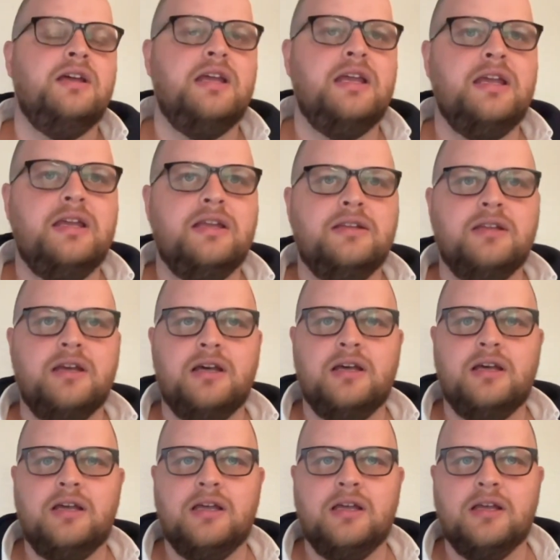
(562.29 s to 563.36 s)

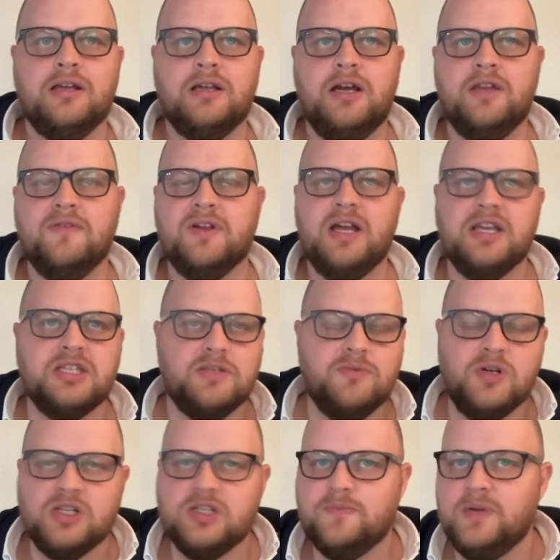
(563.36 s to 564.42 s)
kind of
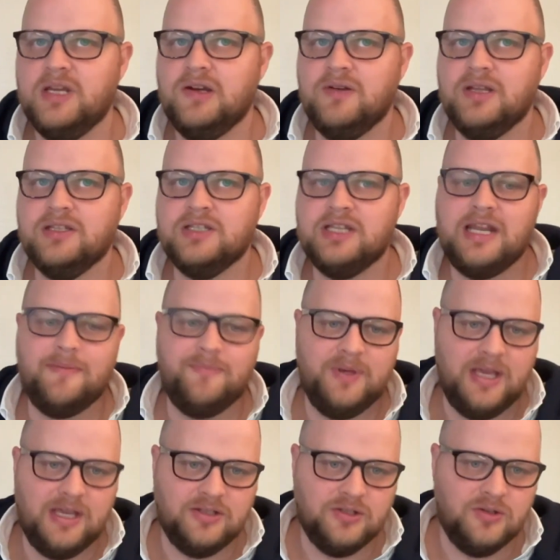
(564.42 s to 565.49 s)
customer experience and
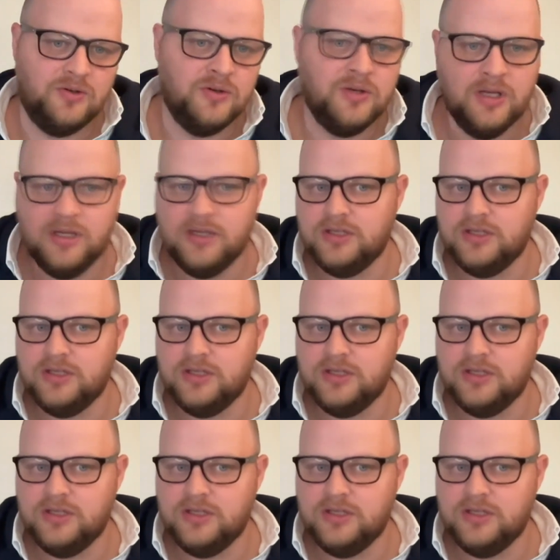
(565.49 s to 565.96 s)
NPS score.